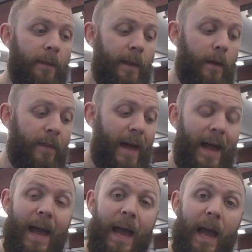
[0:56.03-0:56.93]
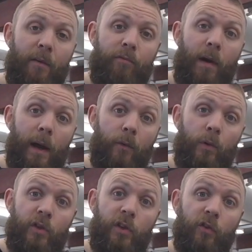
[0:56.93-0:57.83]
Now, that half round,
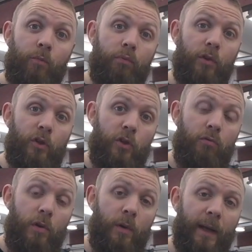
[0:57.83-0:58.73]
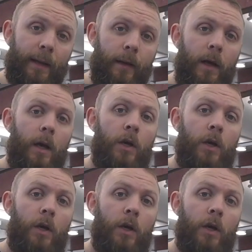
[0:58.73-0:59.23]
which is protruding,